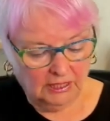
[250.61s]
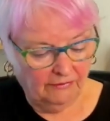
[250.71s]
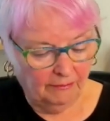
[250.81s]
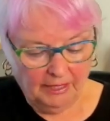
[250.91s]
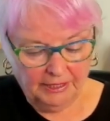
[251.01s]

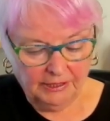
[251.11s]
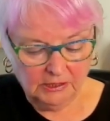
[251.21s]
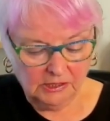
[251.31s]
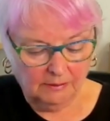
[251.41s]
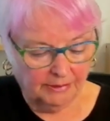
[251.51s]
give money
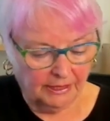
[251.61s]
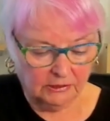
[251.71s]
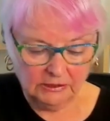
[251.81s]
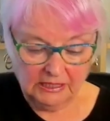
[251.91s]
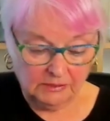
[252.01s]
to
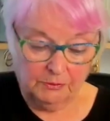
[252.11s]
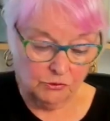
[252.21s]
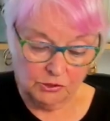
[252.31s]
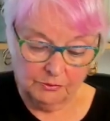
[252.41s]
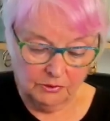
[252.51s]
somebody. That's
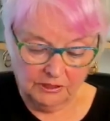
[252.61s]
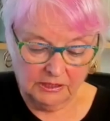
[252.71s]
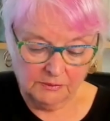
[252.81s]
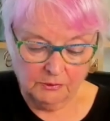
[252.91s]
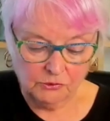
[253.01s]
possible. It
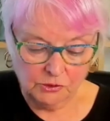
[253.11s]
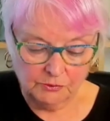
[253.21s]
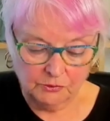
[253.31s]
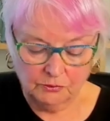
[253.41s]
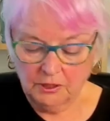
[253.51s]
is
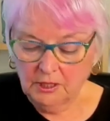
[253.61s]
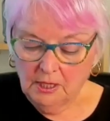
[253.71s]
possible.